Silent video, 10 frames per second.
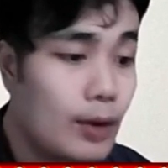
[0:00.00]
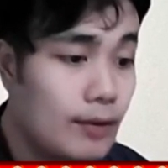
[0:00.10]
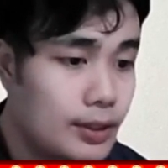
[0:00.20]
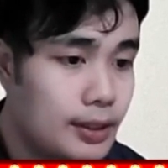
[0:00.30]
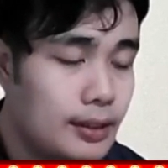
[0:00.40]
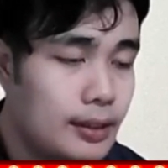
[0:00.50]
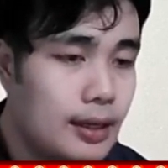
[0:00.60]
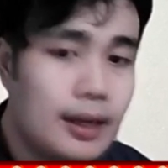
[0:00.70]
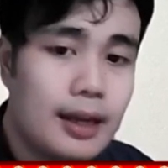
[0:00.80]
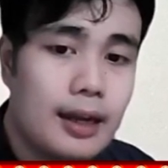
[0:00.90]
However,
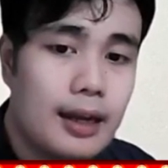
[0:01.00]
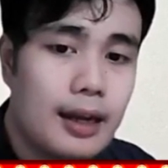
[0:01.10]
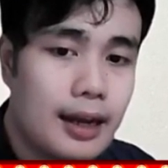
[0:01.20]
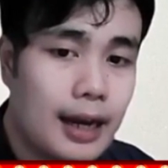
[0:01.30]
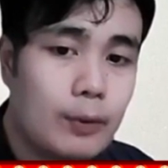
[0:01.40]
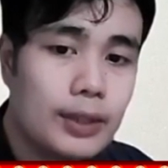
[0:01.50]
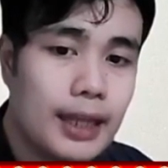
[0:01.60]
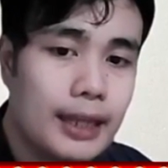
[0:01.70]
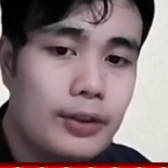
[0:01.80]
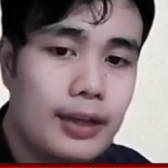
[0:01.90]
I
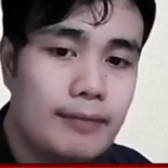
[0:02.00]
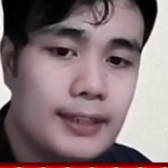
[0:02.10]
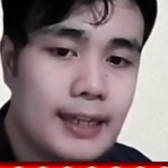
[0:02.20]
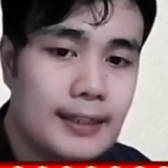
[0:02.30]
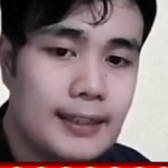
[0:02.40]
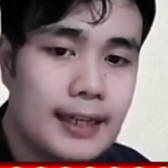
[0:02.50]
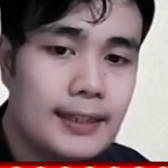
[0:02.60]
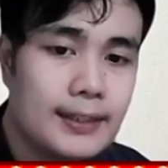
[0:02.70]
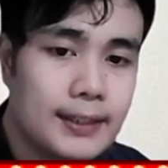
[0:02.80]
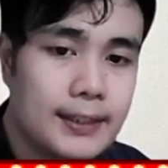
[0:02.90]
would like to emphasize
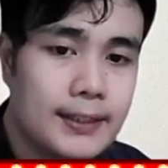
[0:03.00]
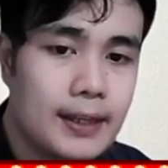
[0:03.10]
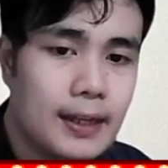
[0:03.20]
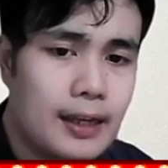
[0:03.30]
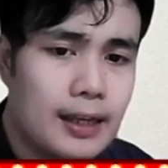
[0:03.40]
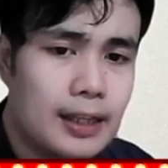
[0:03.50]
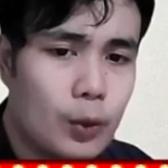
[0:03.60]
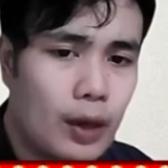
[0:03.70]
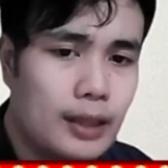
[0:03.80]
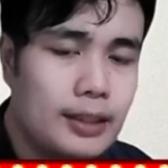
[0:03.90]
the excellence
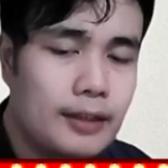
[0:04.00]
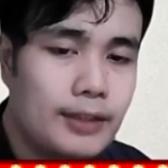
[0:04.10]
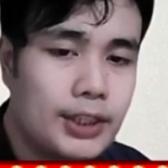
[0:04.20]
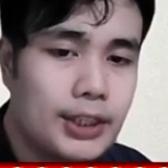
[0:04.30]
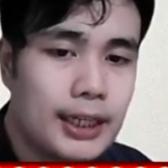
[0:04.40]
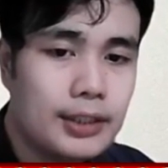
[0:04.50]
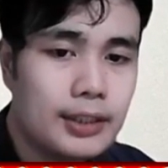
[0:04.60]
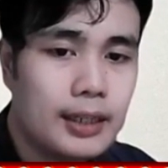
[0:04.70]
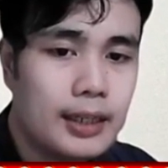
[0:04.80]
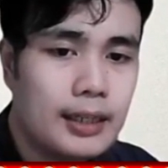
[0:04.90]
and the quality of
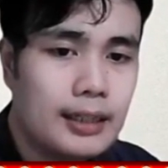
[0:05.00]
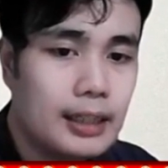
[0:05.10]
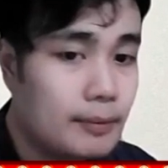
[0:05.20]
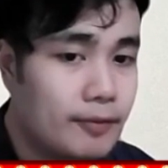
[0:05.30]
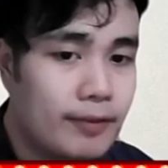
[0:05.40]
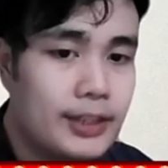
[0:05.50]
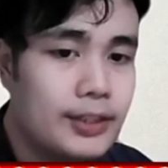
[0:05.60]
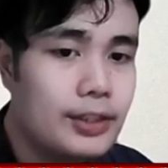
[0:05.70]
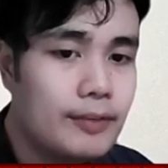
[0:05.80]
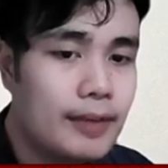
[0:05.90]
education that the
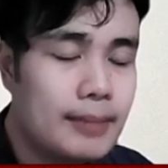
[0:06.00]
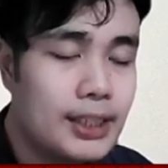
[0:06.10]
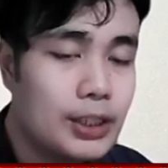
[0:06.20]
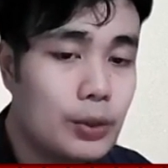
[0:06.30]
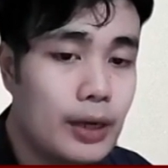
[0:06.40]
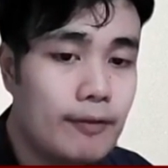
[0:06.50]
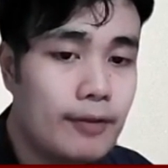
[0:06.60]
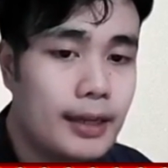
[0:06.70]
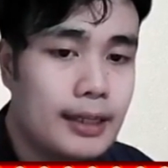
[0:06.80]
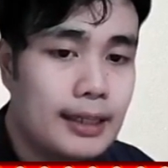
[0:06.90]
professors of
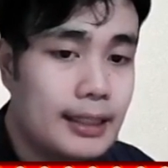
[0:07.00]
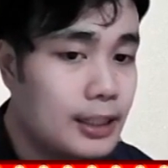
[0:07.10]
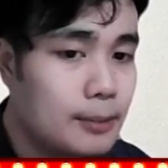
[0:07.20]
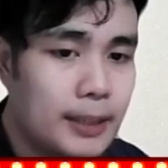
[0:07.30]
MSEUF, and